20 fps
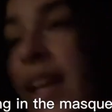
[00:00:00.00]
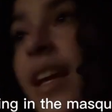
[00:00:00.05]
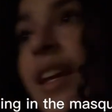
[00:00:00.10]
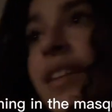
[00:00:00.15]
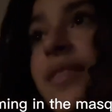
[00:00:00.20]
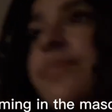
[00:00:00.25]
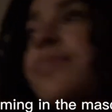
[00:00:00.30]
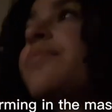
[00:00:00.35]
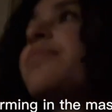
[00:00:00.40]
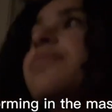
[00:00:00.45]

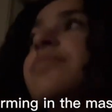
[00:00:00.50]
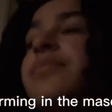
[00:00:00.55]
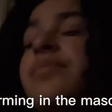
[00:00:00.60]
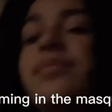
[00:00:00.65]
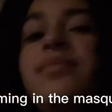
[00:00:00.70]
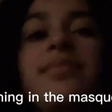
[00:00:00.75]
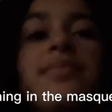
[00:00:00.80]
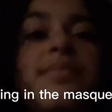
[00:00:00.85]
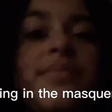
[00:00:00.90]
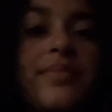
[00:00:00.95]
and
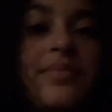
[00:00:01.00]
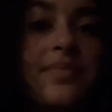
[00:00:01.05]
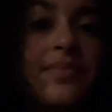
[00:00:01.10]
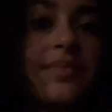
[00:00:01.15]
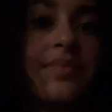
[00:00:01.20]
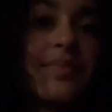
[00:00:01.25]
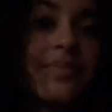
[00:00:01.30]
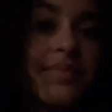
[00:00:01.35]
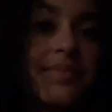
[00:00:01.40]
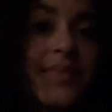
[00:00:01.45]

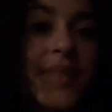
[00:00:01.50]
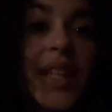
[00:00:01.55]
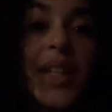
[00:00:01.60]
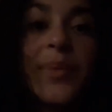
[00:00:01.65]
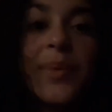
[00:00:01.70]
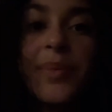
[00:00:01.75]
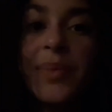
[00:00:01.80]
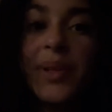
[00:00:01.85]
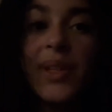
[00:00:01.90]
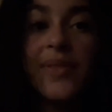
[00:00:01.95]

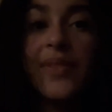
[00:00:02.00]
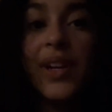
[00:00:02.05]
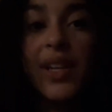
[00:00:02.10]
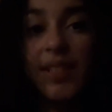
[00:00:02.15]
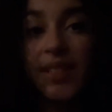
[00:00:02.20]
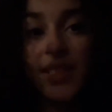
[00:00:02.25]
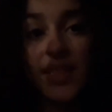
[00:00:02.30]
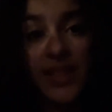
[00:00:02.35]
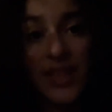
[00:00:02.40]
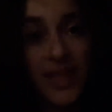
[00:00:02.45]
that'll be pretty
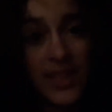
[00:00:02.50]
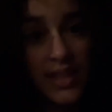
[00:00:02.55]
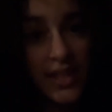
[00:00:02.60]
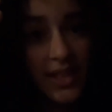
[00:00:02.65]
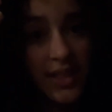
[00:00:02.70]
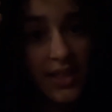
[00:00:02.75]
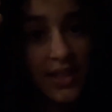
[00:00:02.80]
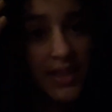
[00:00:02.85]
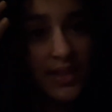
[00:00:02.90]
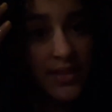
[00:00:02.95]
fun.
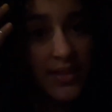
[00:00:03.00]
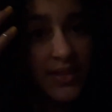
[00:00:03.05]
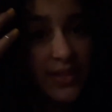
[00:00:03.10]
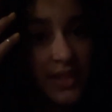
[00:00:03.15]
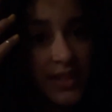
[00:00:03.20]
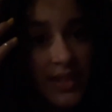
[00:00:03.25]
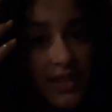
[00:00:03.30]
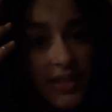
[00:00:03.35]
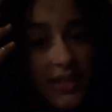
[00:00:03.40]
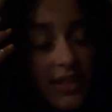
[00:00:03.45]

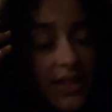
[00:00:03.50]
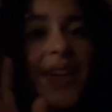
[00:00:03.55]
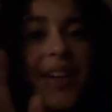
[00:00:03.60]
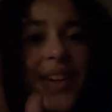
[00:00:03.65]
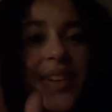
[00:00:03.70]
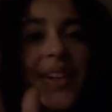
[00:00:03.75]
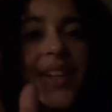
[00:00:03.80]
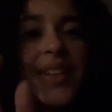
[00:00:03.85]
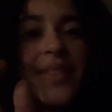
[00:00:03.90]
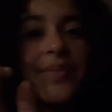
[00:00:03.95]
So,
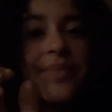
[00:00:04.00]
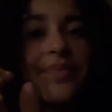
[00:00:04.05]
all right.